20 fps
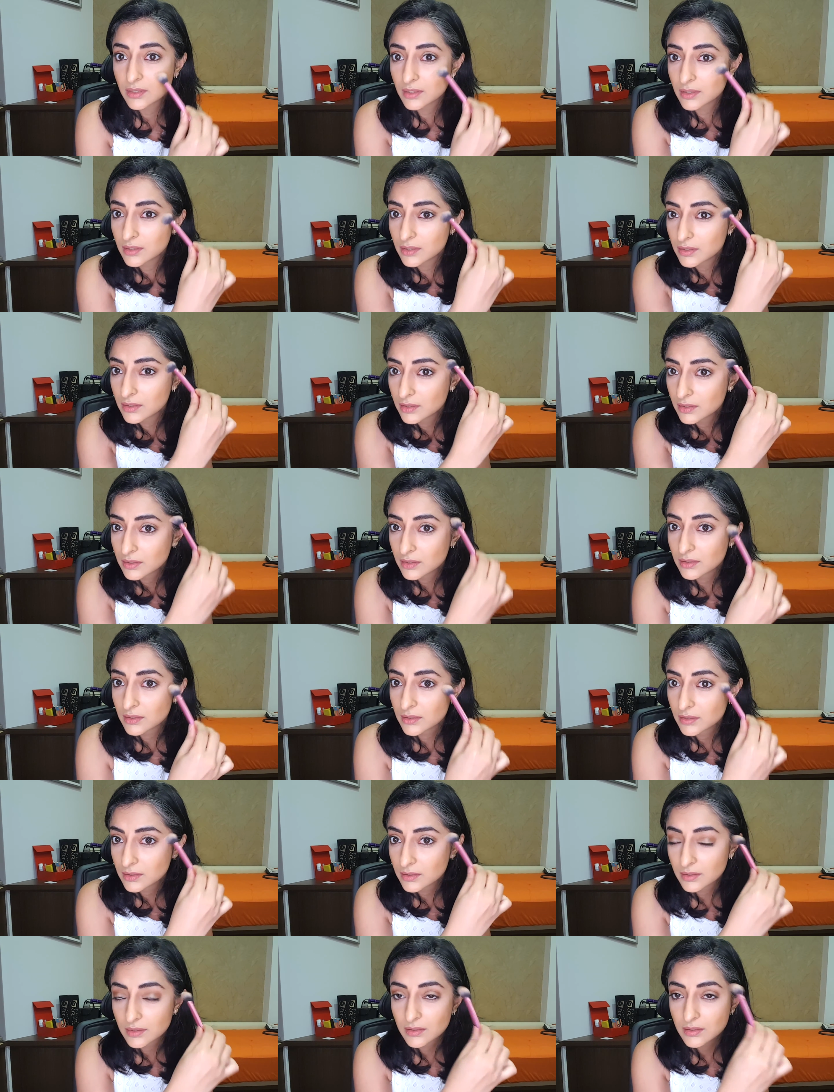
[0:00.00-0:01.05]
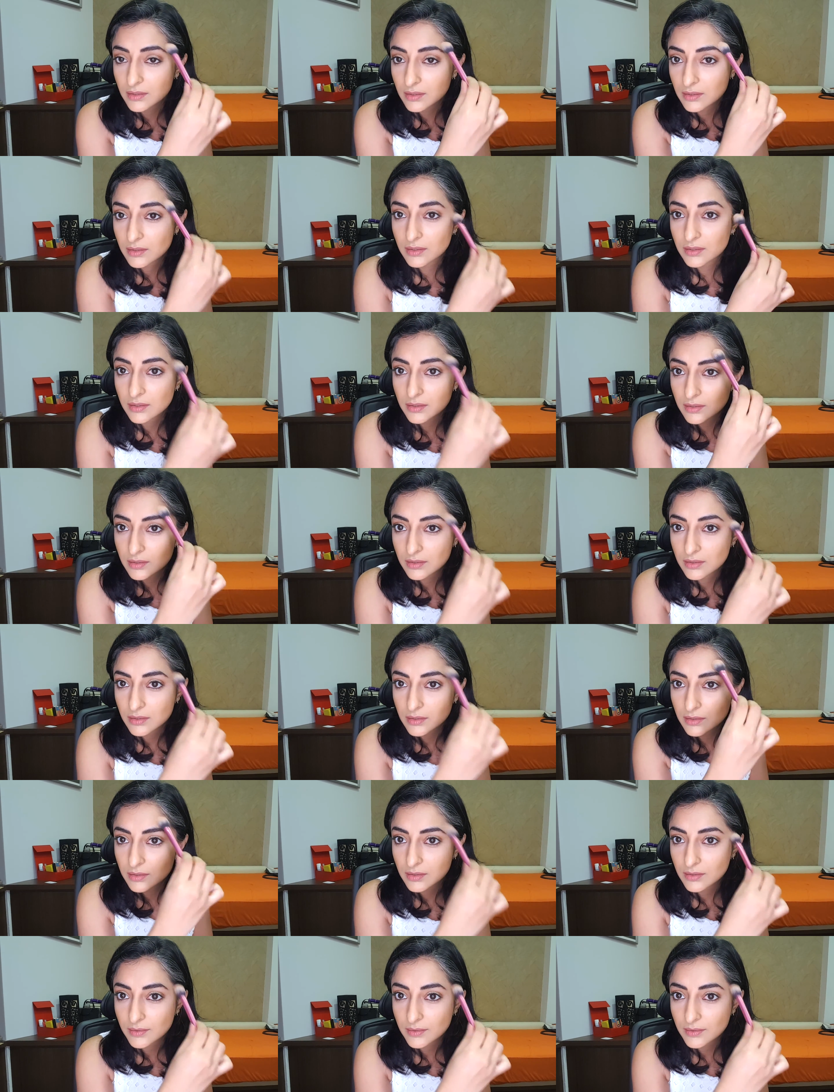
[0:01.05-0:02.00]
(no one is talking)